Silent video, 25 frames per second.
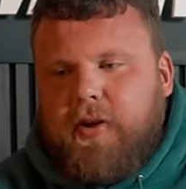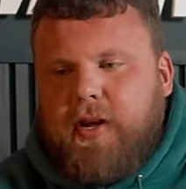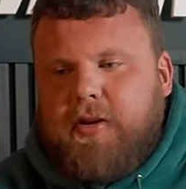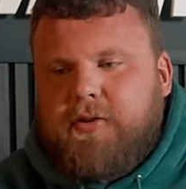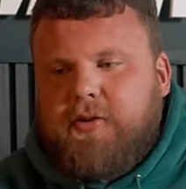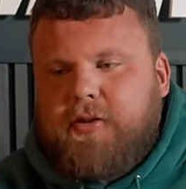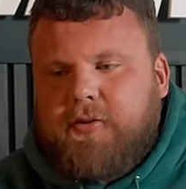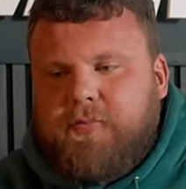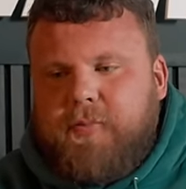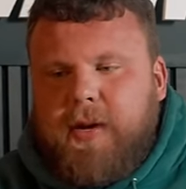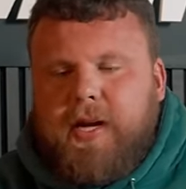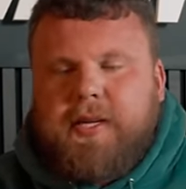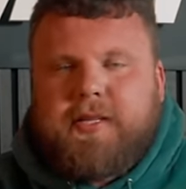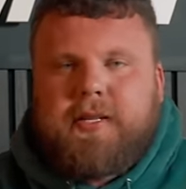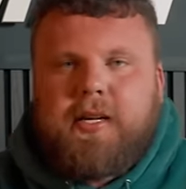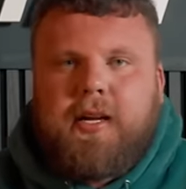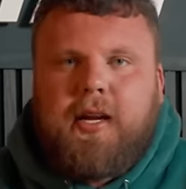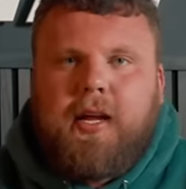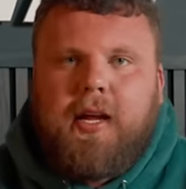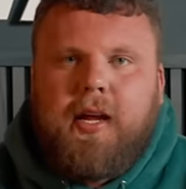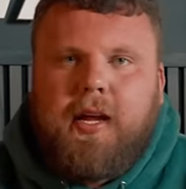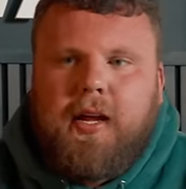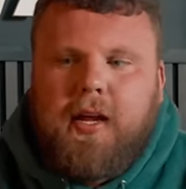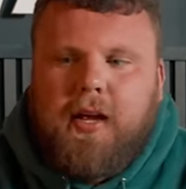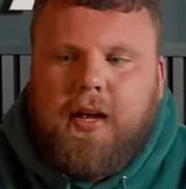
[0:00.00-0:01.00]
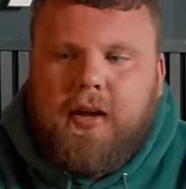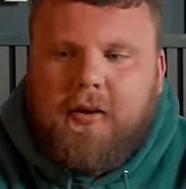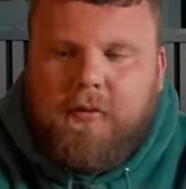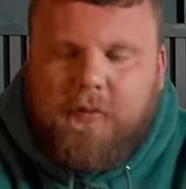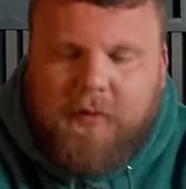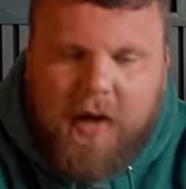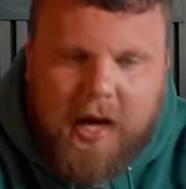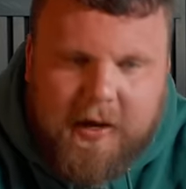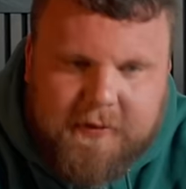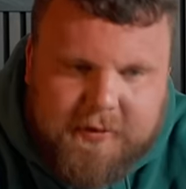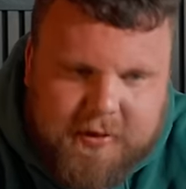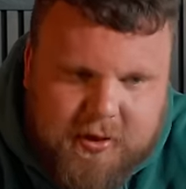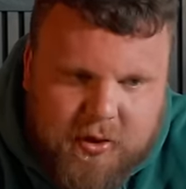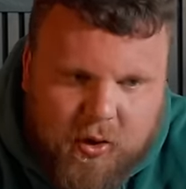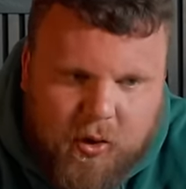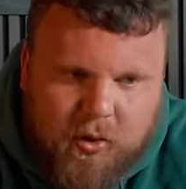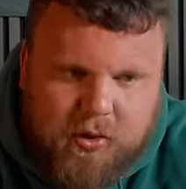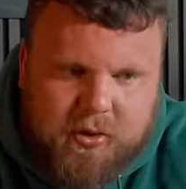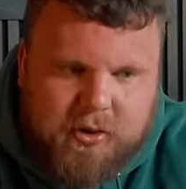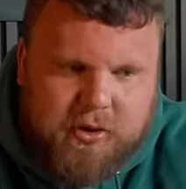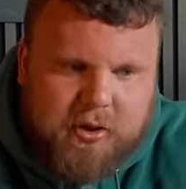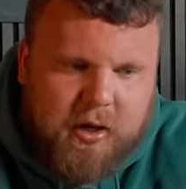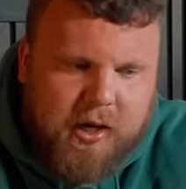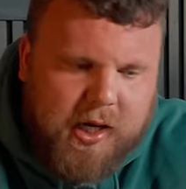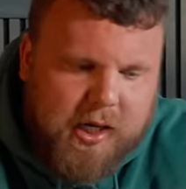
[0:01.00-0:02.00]
This was basically five
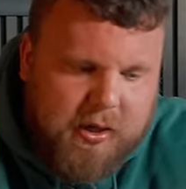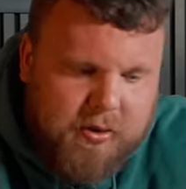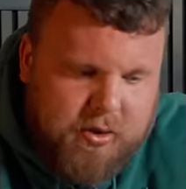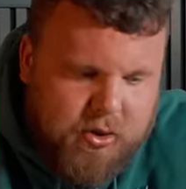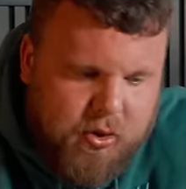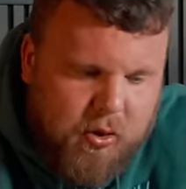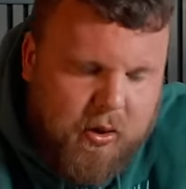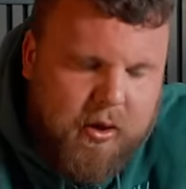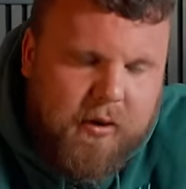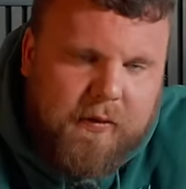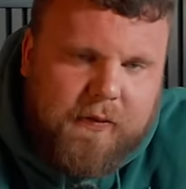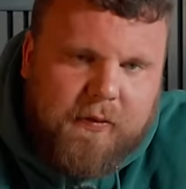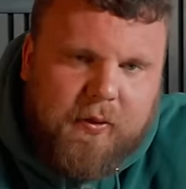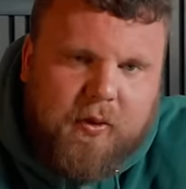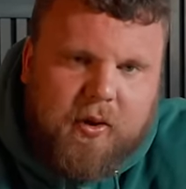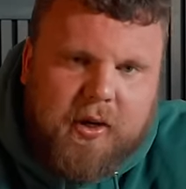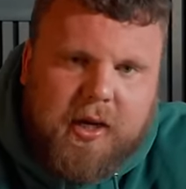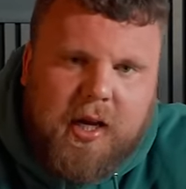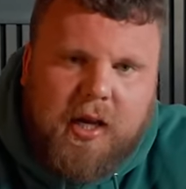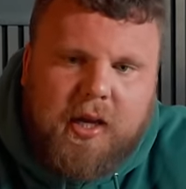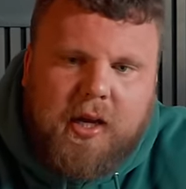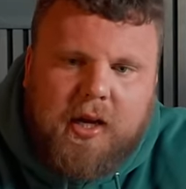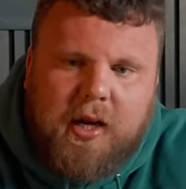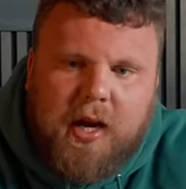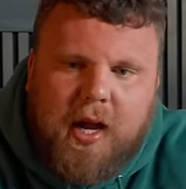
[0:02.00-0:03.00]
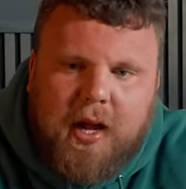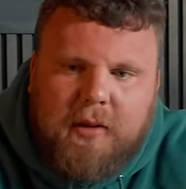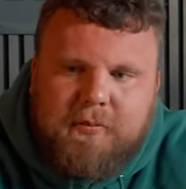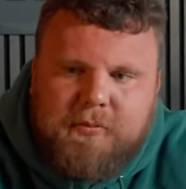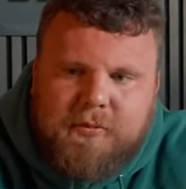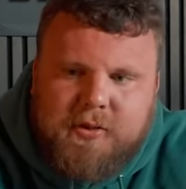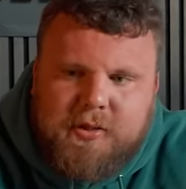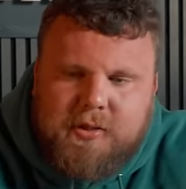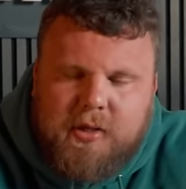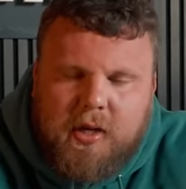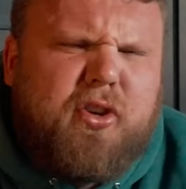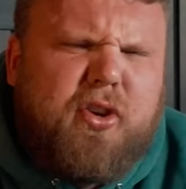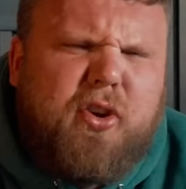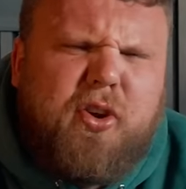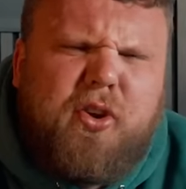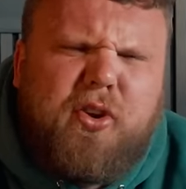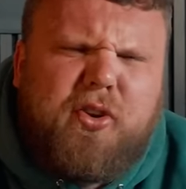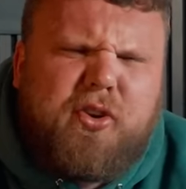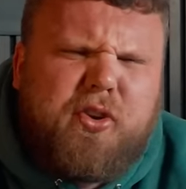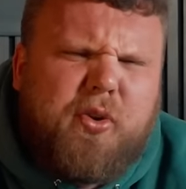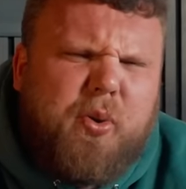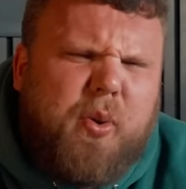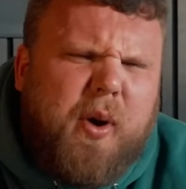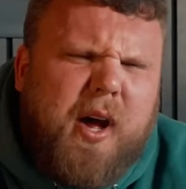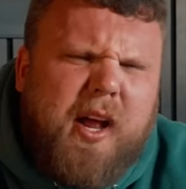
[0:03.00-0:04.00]
stones, I think it was 204 kilograms,
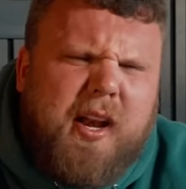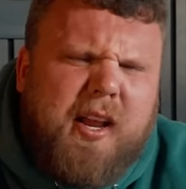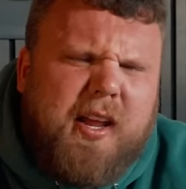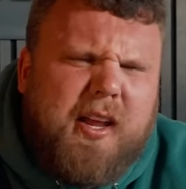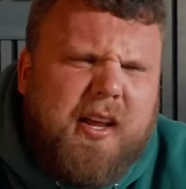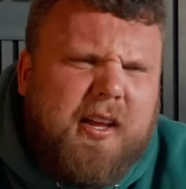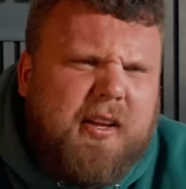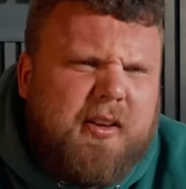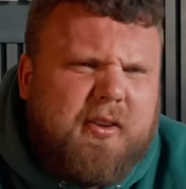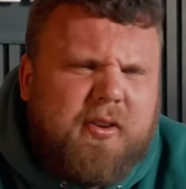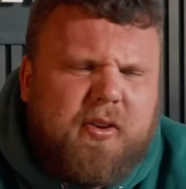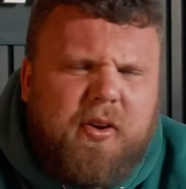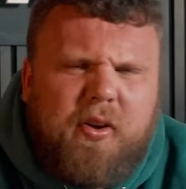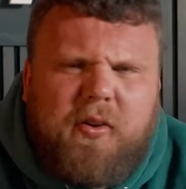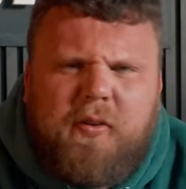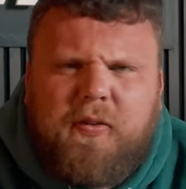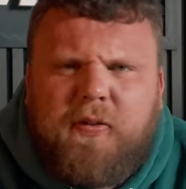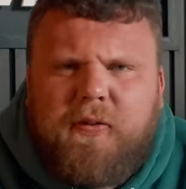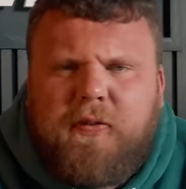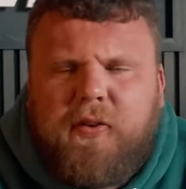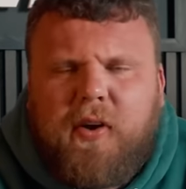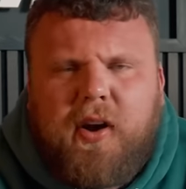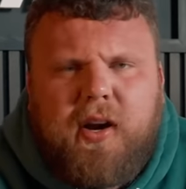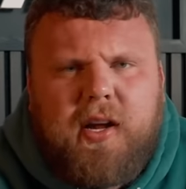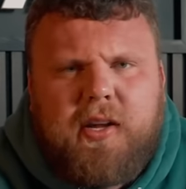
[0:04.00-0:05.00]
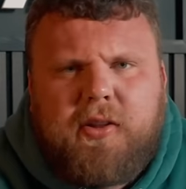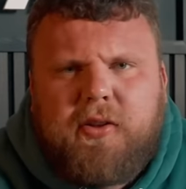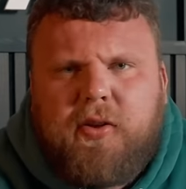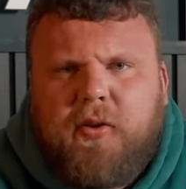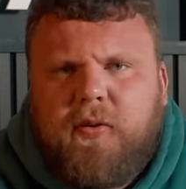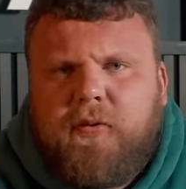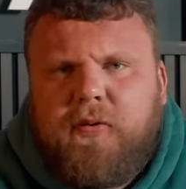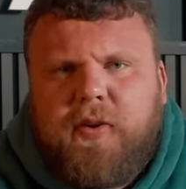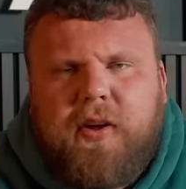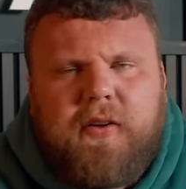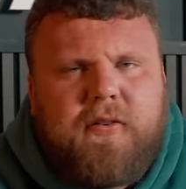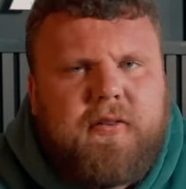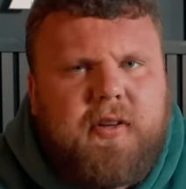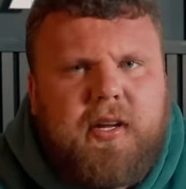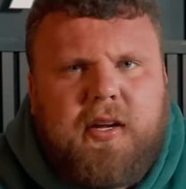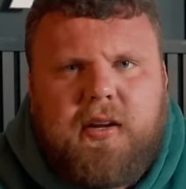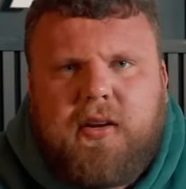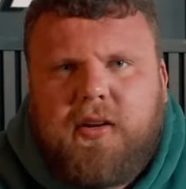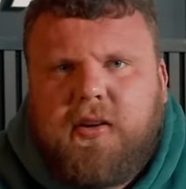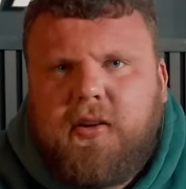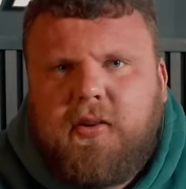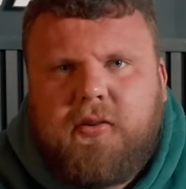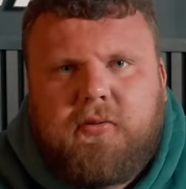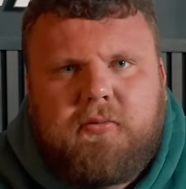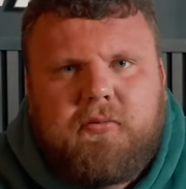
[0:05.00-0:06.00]
220, 230, 250,
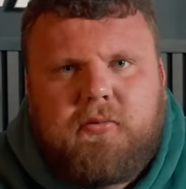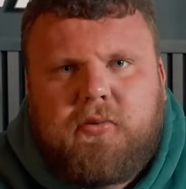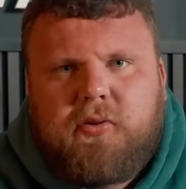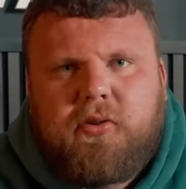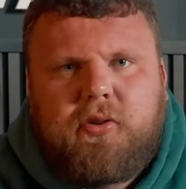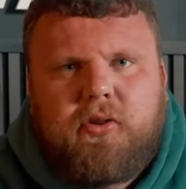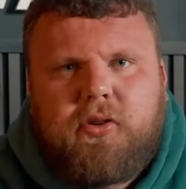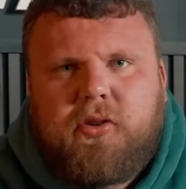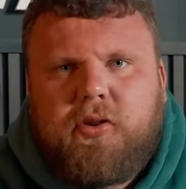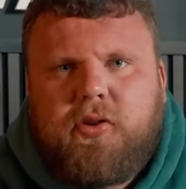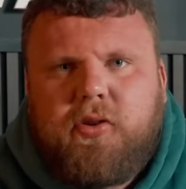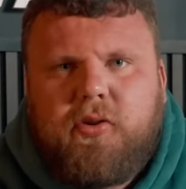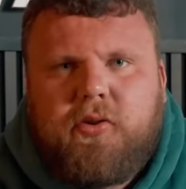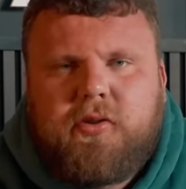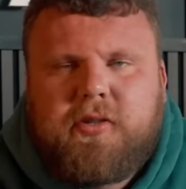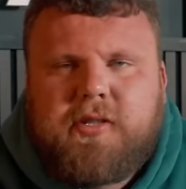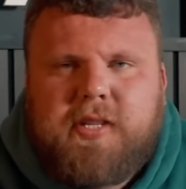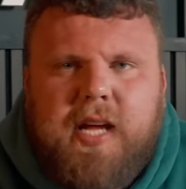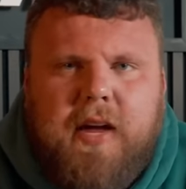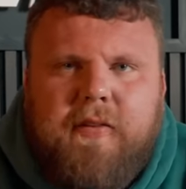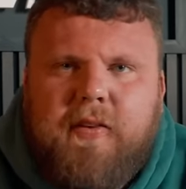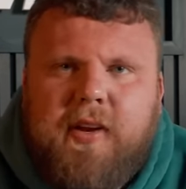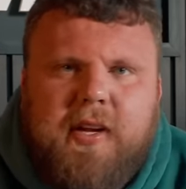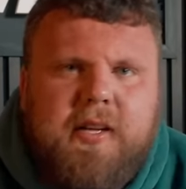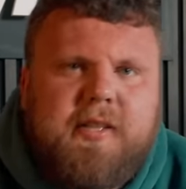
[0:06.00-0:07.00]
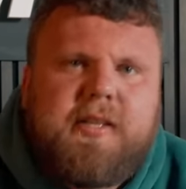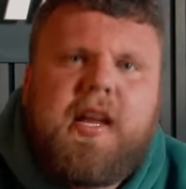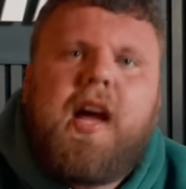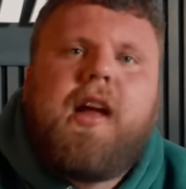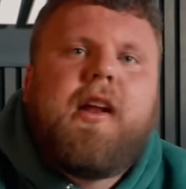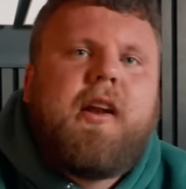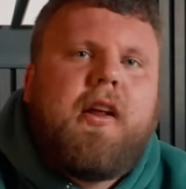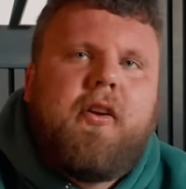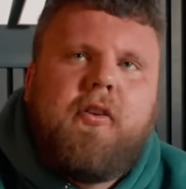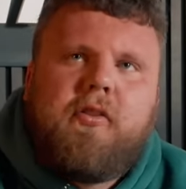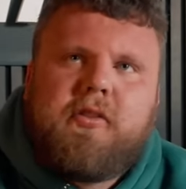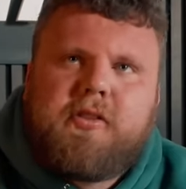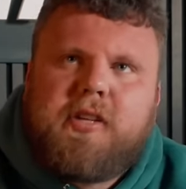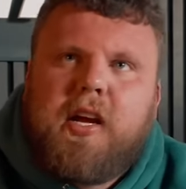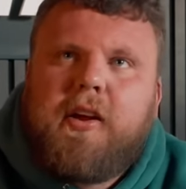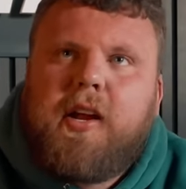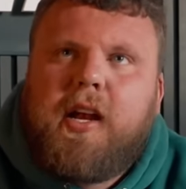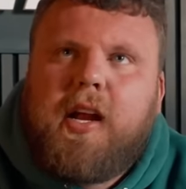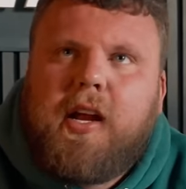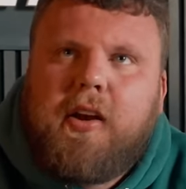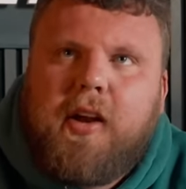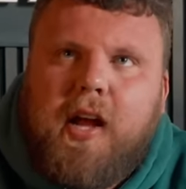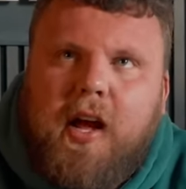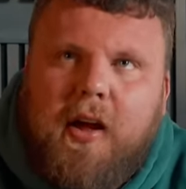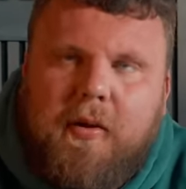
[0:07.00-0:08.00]
270, you know, something
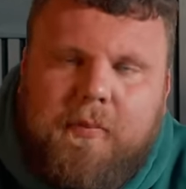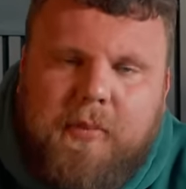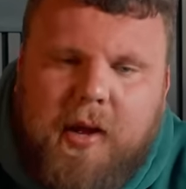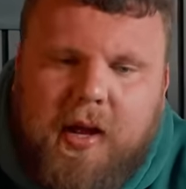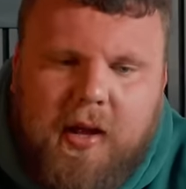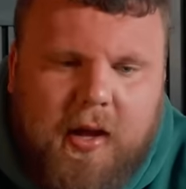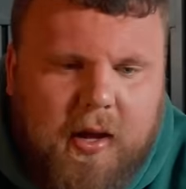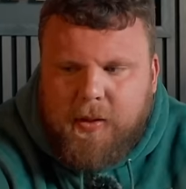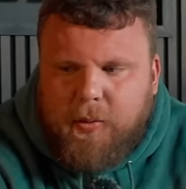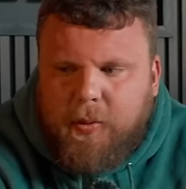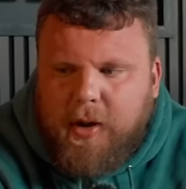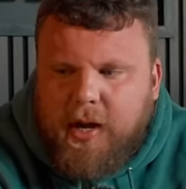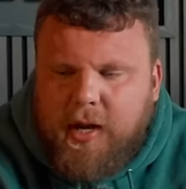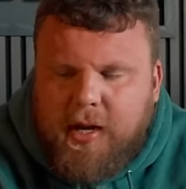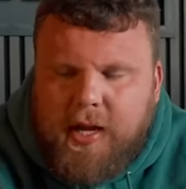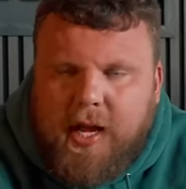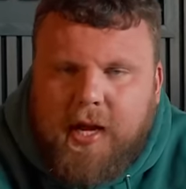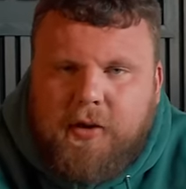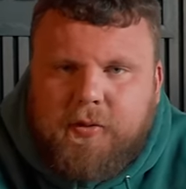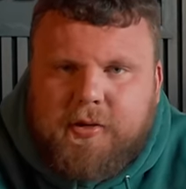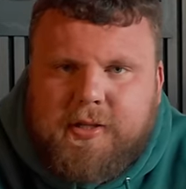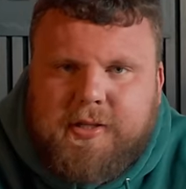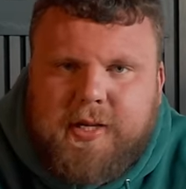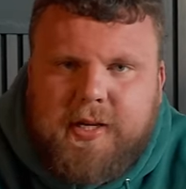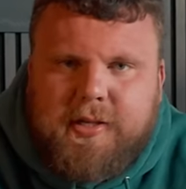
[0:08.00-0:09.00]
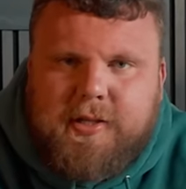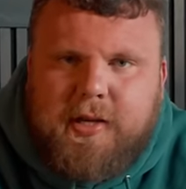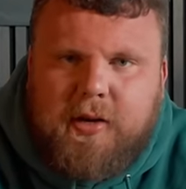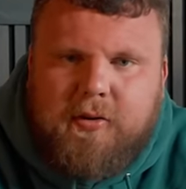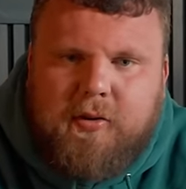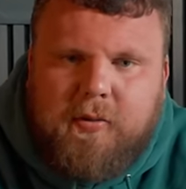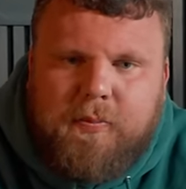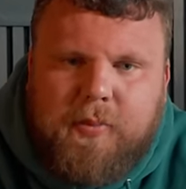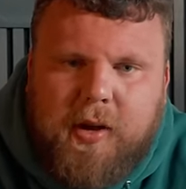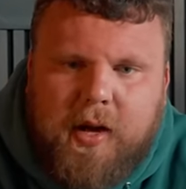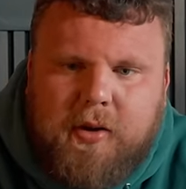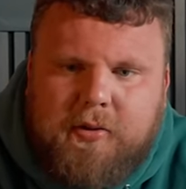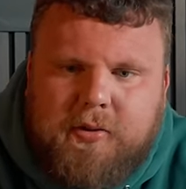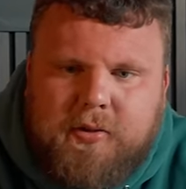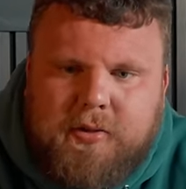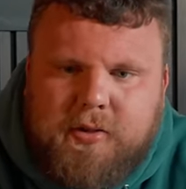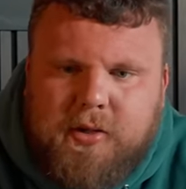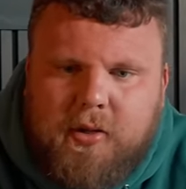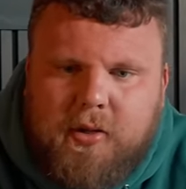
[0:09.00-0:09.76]
like that. But the one at the end was 600 pounds.